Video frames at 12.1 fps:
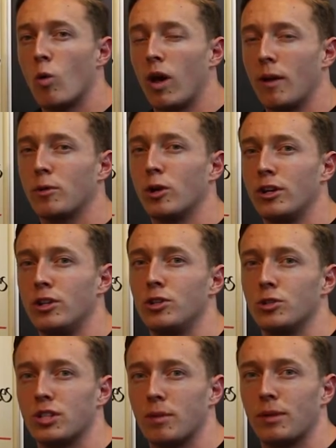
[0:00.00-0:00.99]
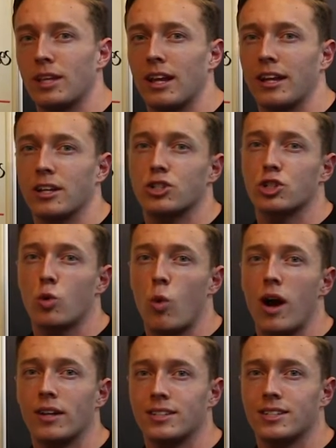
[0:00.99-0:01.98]
well, I'm going to do something like a
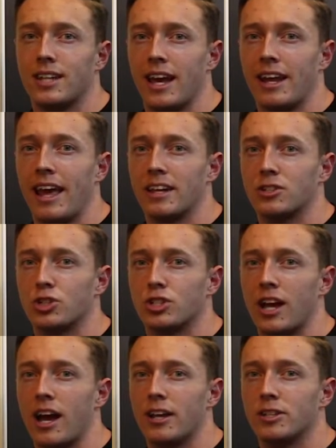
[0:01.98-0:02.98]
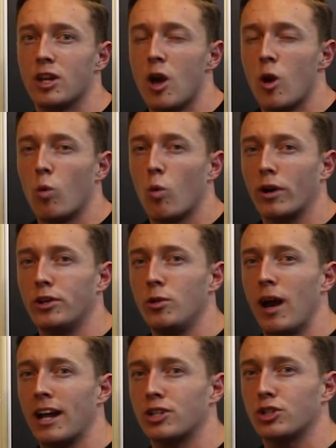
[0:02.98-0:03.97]
squat to stand exercise where
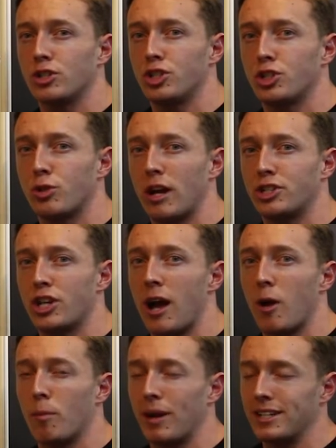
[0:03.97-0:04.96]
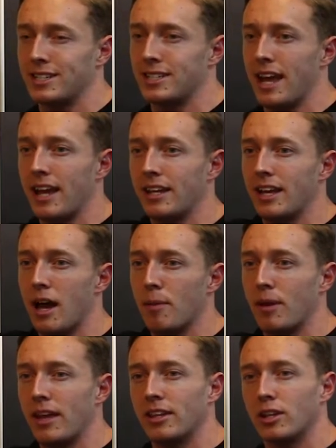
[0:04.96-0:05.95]
you actually stretch out by standing
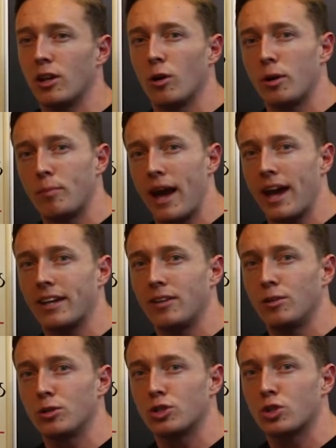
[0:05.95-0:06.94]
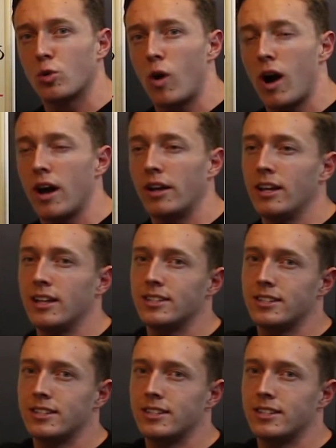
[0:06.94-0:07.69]
up and then going back into a squat,